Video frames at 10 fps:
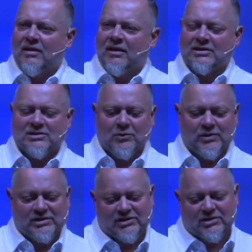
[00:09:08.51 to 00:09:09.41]
And so we
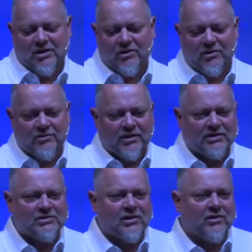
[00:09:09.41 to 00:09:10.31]
see sorrow and
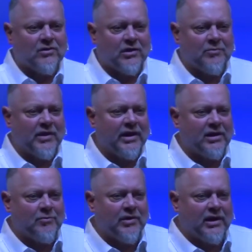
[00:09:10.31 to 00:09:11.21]
sorrow and pain
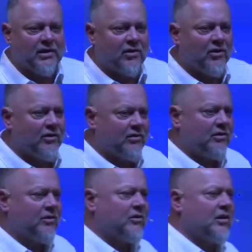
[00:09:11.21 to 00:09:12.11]
and pain and hurt and
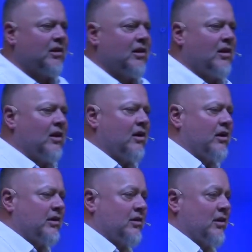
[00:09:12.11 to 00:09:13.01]
hurt
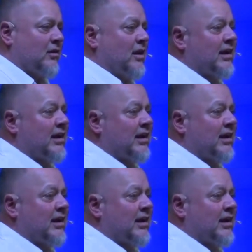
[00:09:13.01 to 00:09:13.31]
on and on and on.